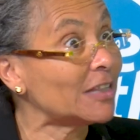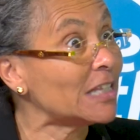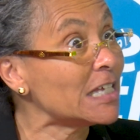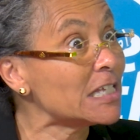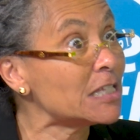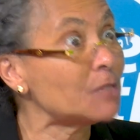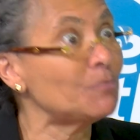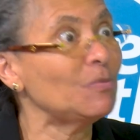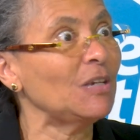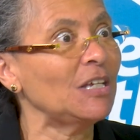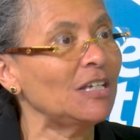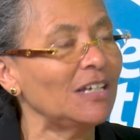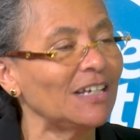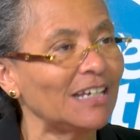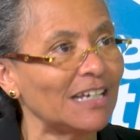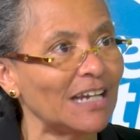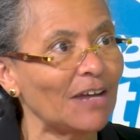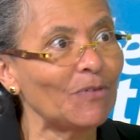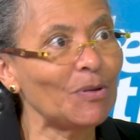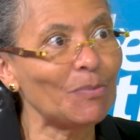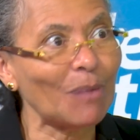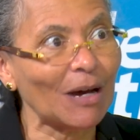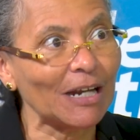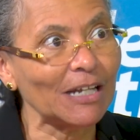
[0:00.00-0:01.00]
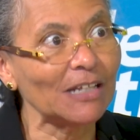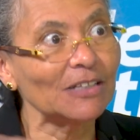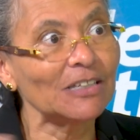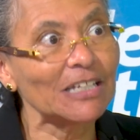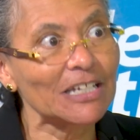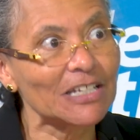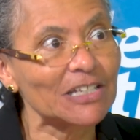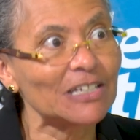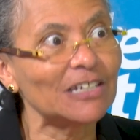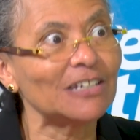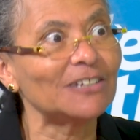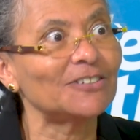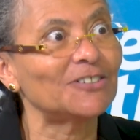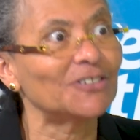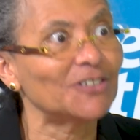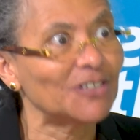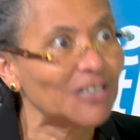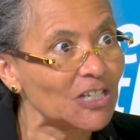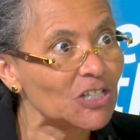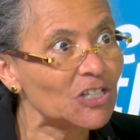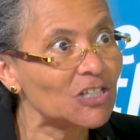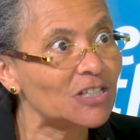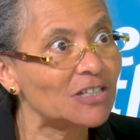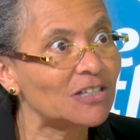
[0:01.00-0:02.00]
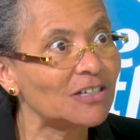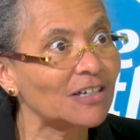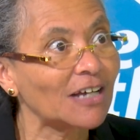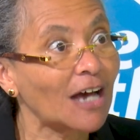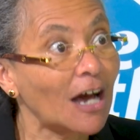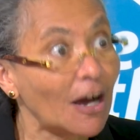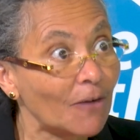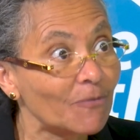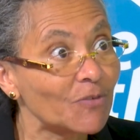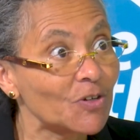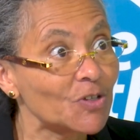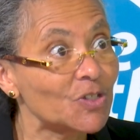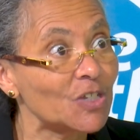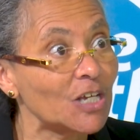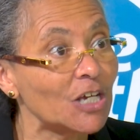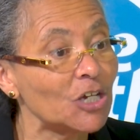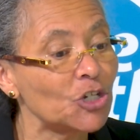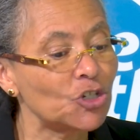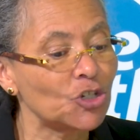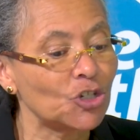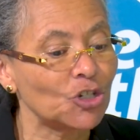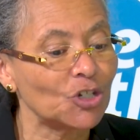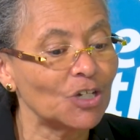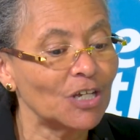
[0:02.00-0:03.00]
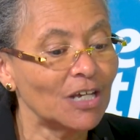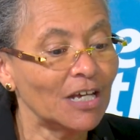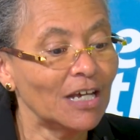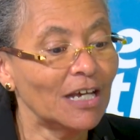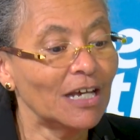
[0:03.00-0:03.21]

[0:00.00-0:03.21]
this meeting and everybody listening to this conversation